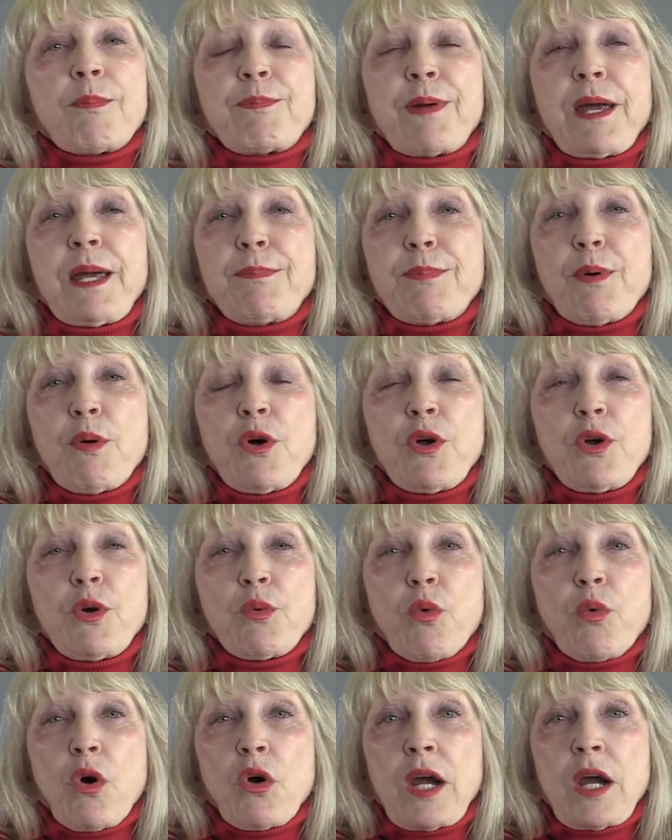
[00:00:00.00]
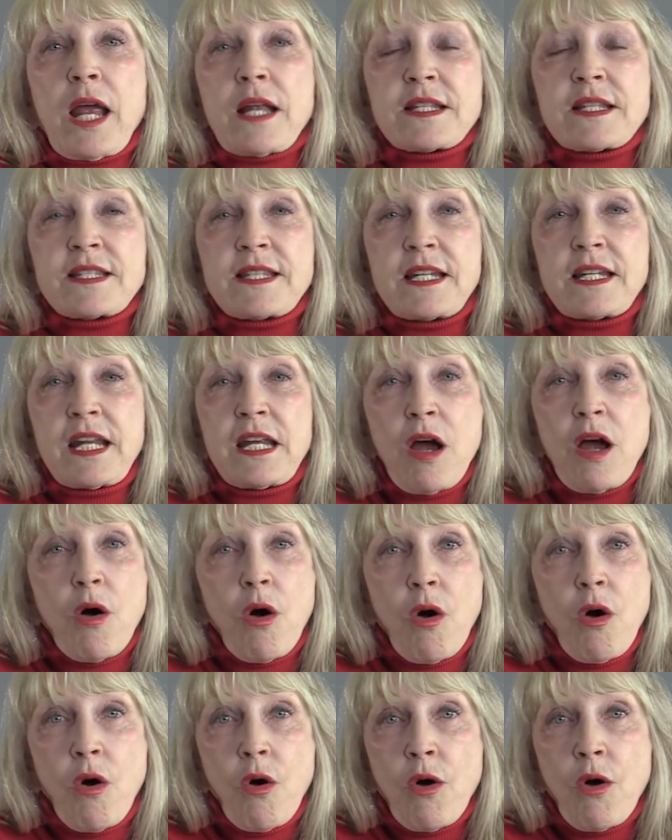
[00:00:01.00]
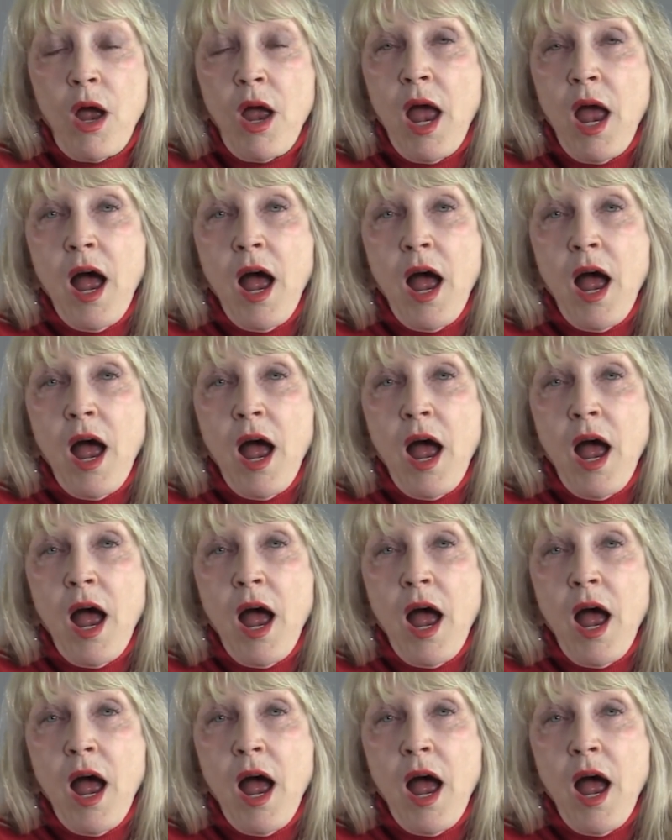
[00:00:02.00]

people who work at City Hall,